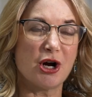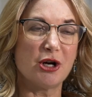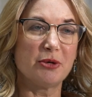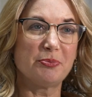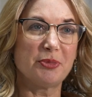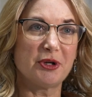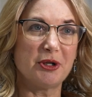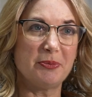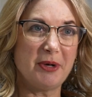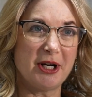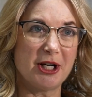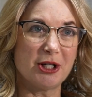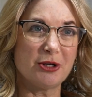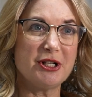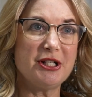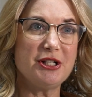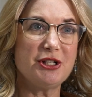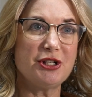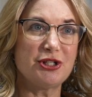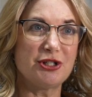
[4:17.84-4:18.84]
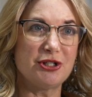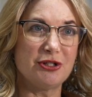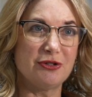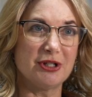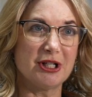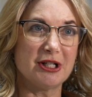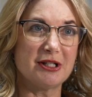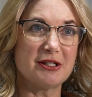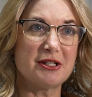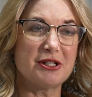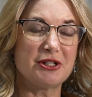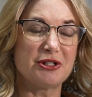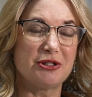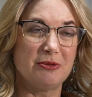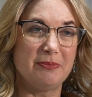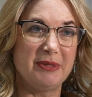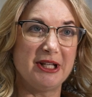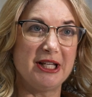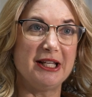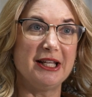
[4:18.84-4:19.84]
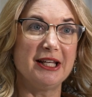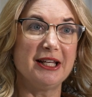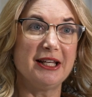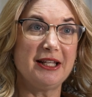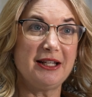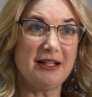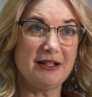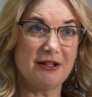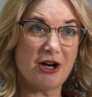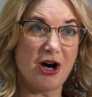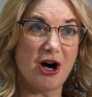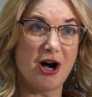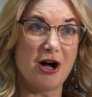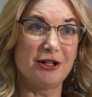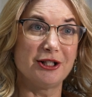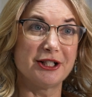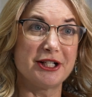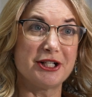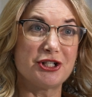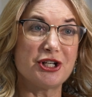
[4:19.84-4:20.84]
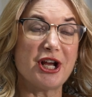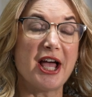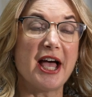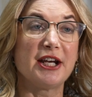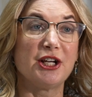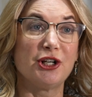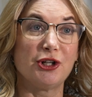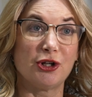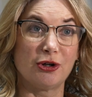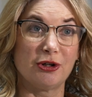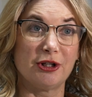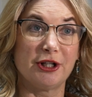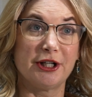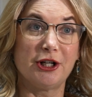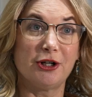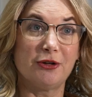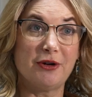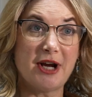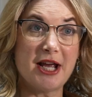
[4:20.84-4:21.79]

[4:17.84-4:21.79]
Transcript: on preparing students to begin college at an earlier